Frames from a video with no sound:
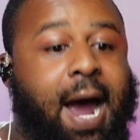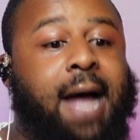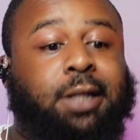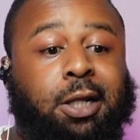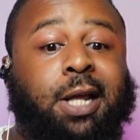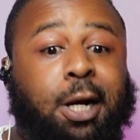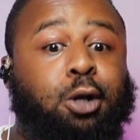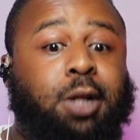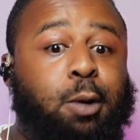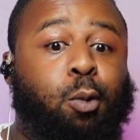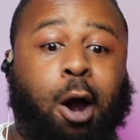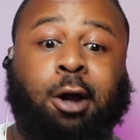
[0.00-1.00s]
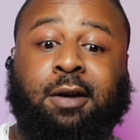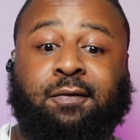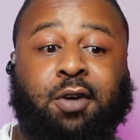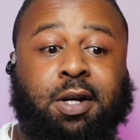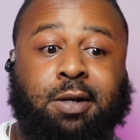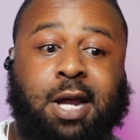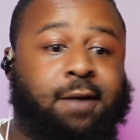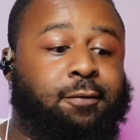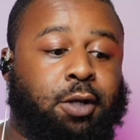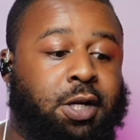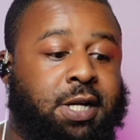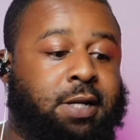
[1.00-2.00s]
Y'all are literally working for the
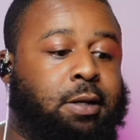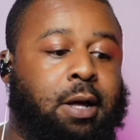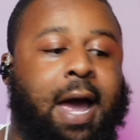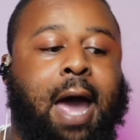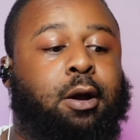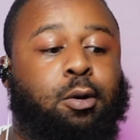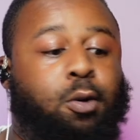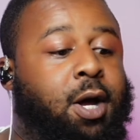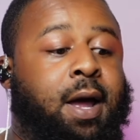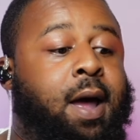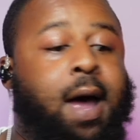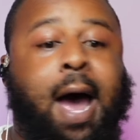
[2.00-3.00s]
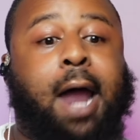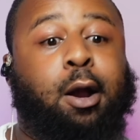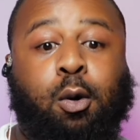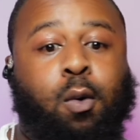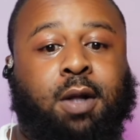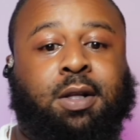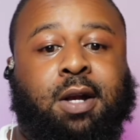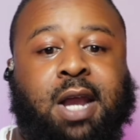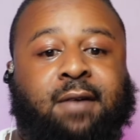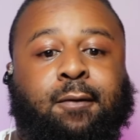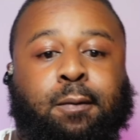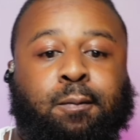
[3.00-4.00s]
devil, and I don't want the devil.